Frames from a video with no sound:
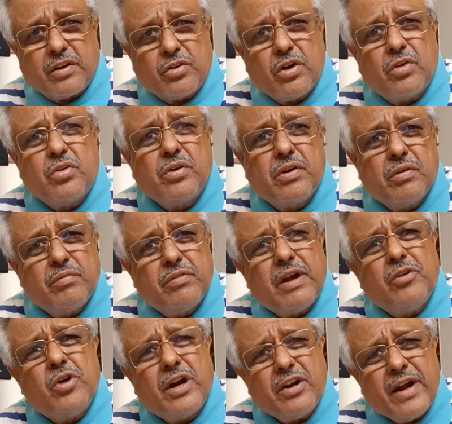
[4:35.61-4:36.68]
You have to
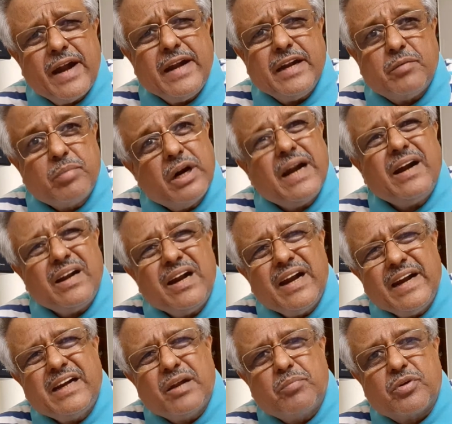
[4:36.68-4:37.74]
edit, but at a
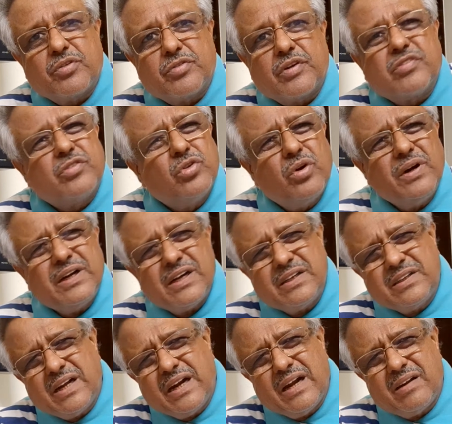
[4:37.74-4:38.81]
later process. Don't touch
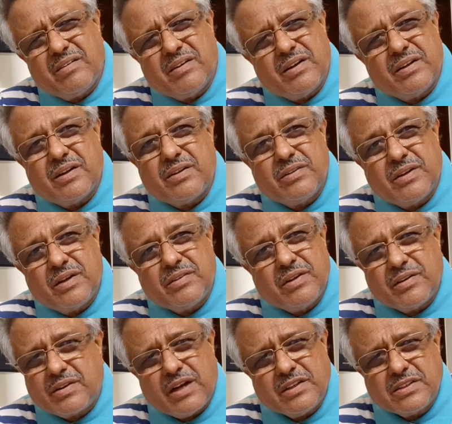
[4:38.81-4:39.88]

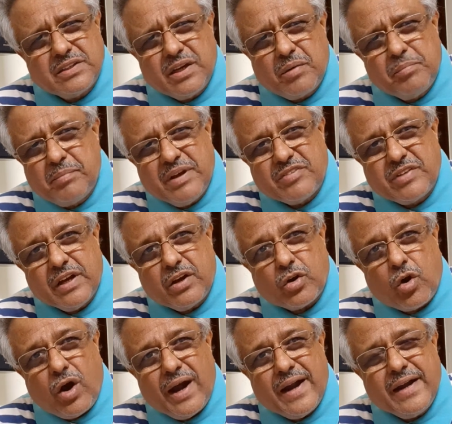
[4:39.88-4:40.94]
the basic raw
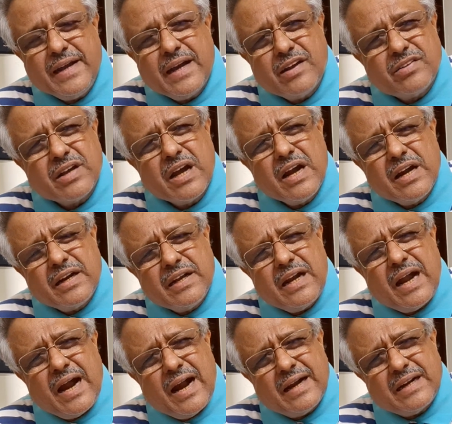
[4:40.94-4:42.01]
ideas till
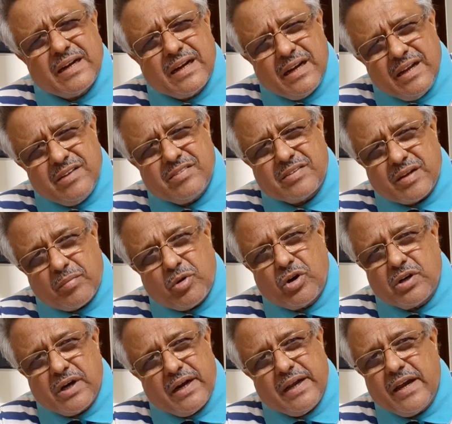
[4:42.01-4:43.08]
at least about
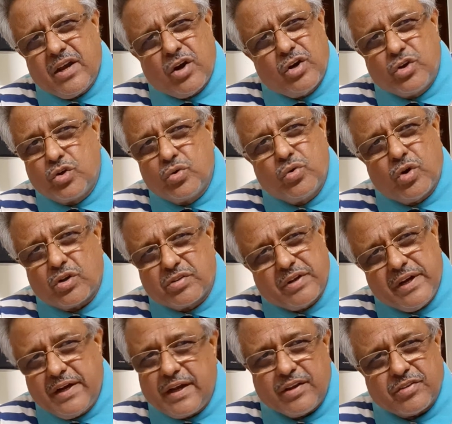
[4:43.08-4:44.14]
a day or 2 or 3
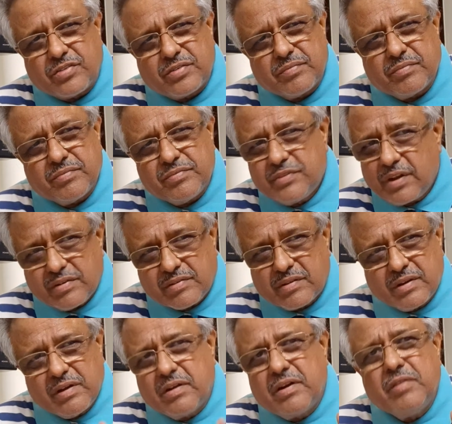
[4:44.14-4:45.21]
days. Just
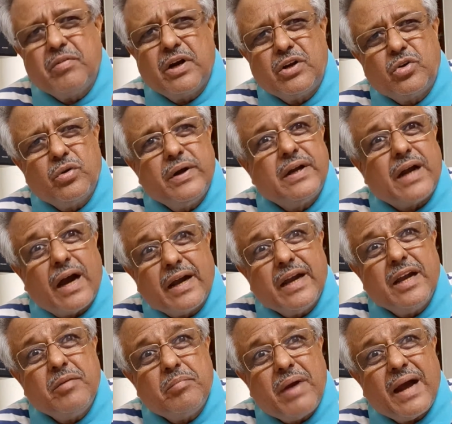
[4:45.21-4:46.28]
revert to it
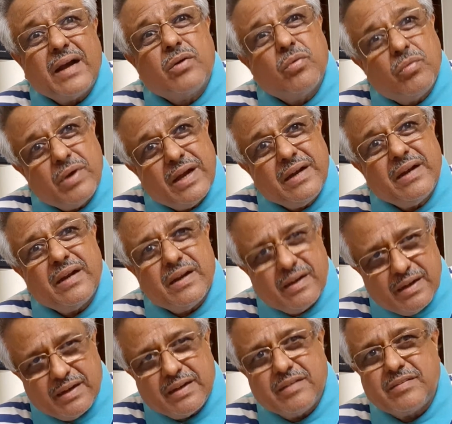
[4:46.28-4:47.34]
again back when
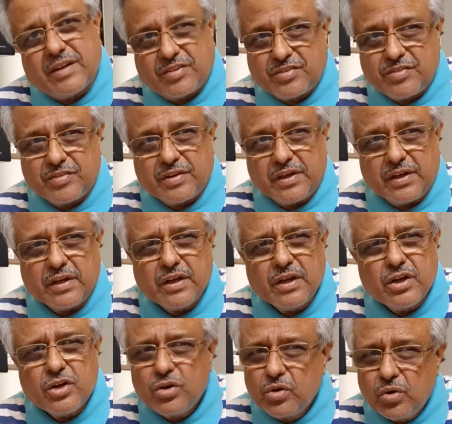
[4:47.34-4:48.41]
it is necessary.
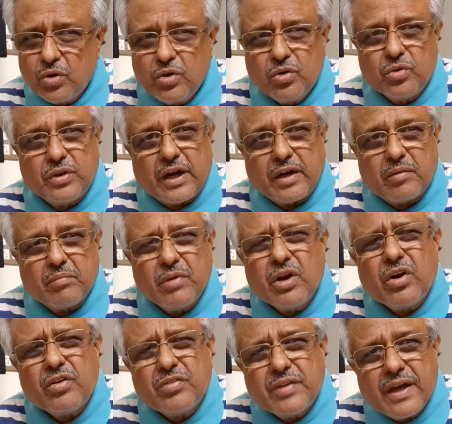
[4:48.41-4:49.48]
Don't do that,
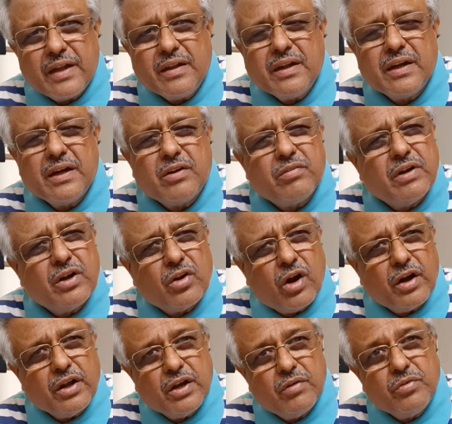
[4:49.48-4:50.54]
because then it will
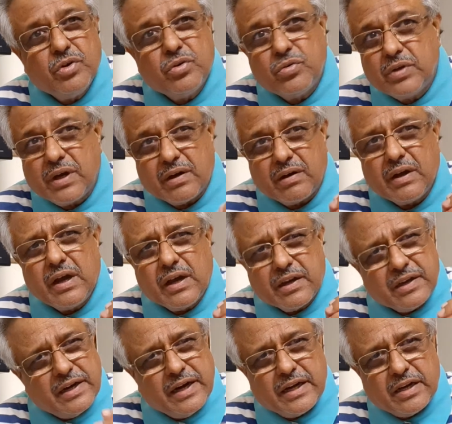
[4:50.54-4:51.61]
not give you the
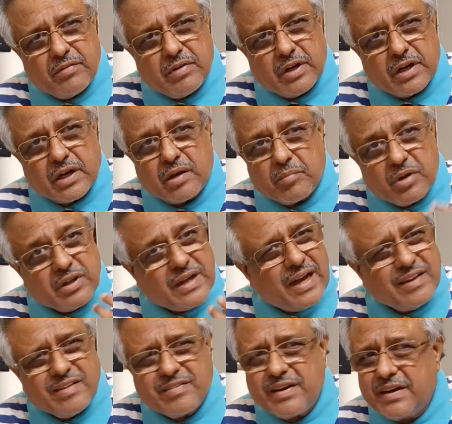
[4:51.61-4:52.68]
creativity. Because as
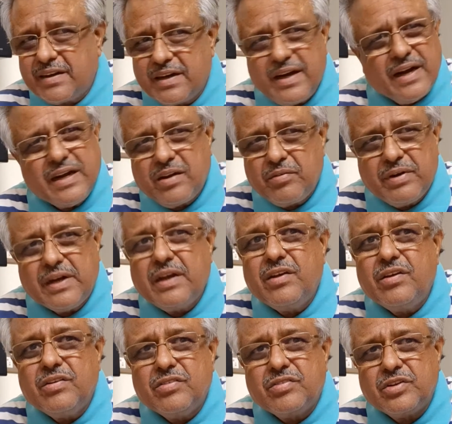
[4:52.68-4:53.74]
I said,
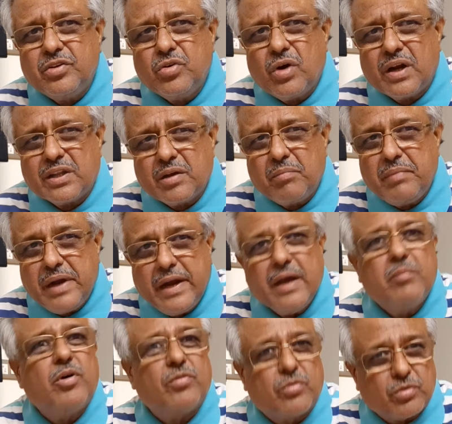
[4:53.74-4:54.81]
creativity is, you are the medium
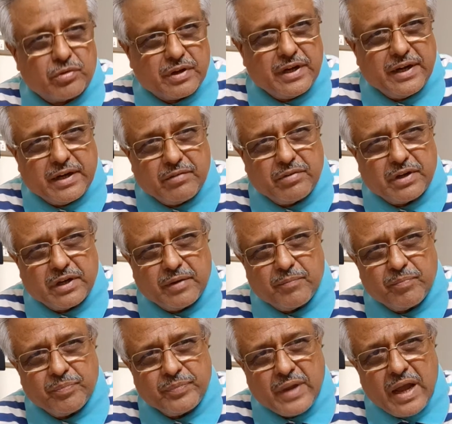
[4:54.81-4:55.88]
of creativity,
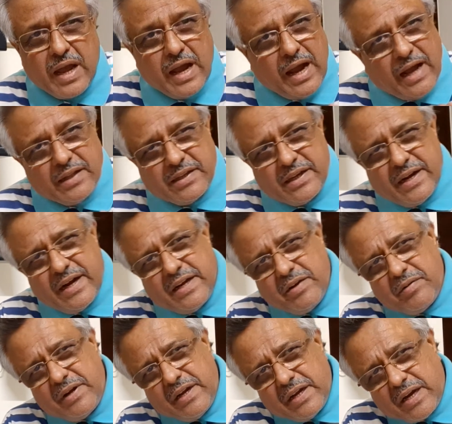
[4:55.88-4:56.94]
and
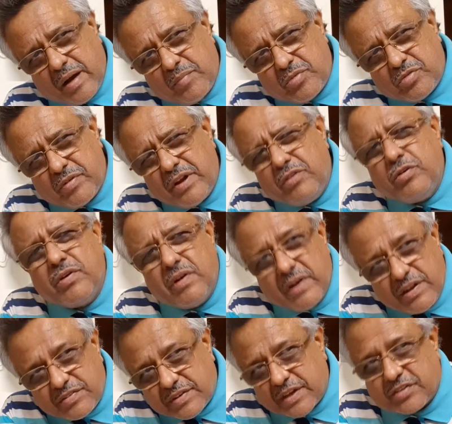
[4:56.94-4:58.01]
creativity comes when you
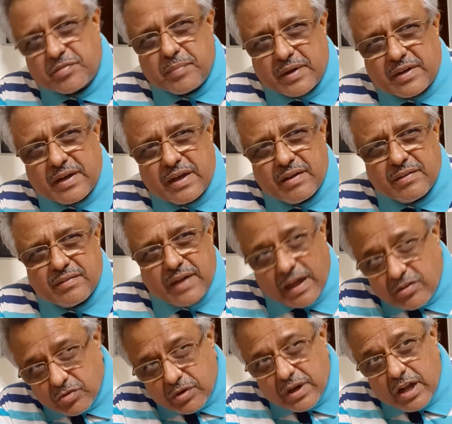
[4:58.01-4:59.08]
least expect. That's
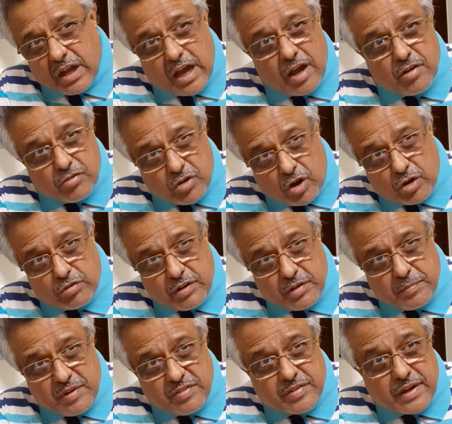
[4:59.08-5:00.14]
what I have always
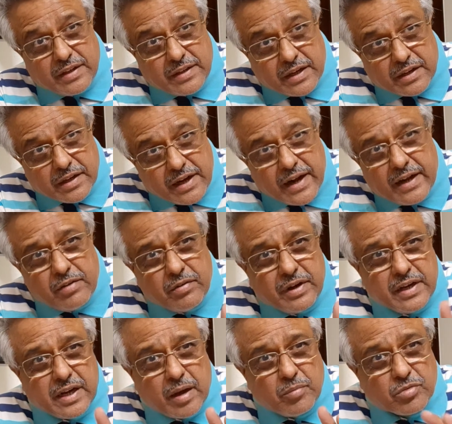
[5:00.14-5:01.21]
been saying, that creativity
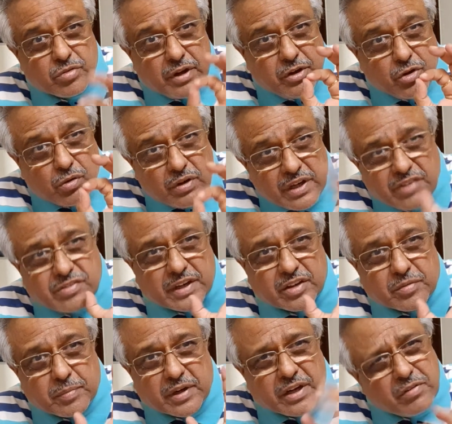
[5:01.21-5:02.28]
comes when you least expect.